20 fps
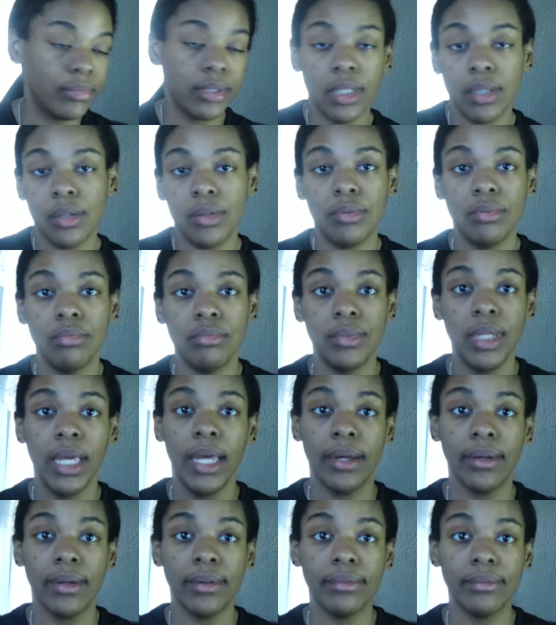So
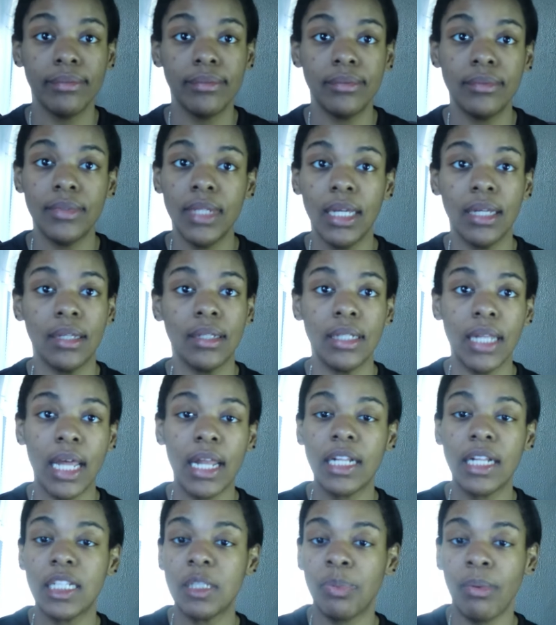yeah. Yeah,
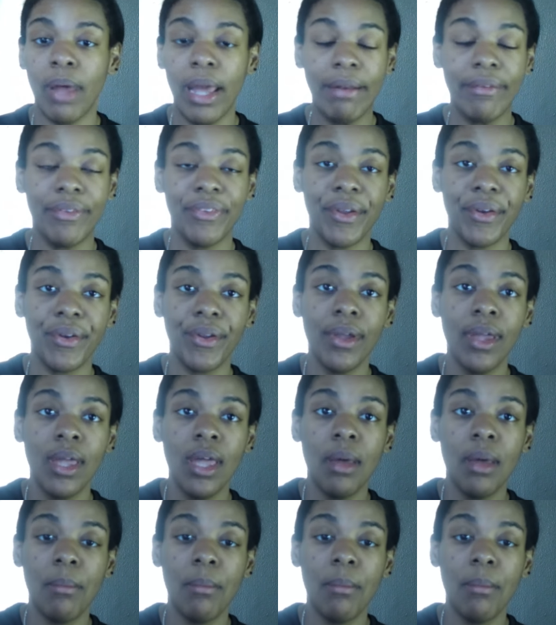that explains it.